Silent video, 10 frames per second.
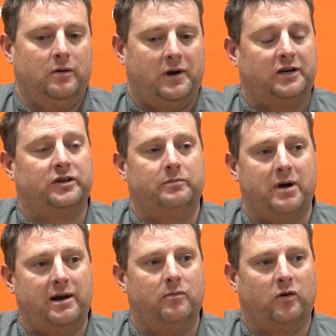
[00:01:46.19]
We actually
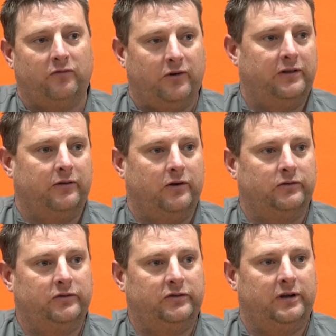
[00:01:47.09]
made more free
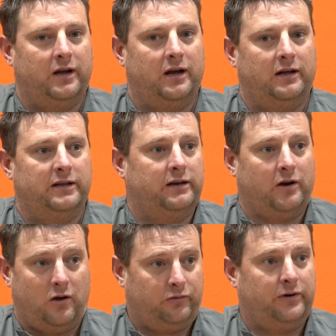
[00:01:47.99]
throws
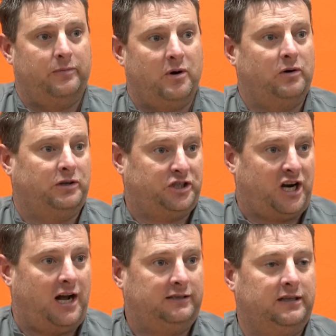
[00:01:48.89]
than all 3 opponents
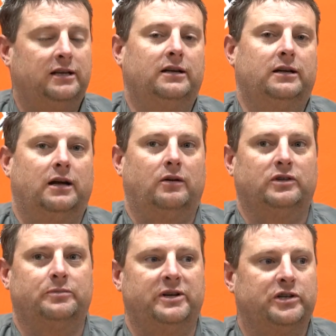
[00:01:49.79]
shot,
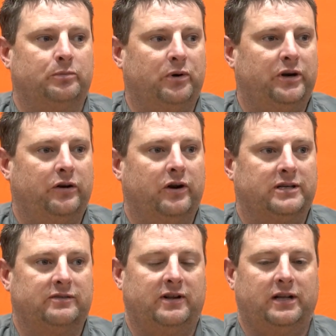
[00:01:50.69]
which means you're pretty
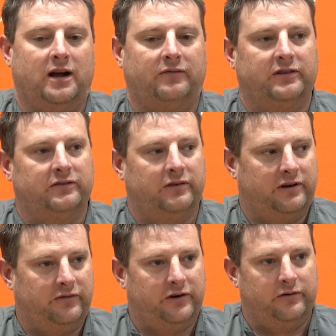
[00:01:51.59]
aggressive on the offensive
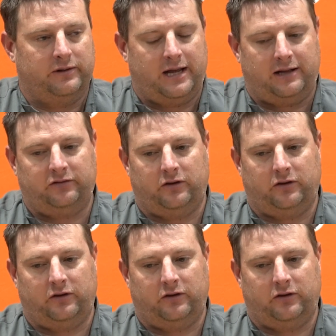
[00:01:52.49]
end if you're doing that.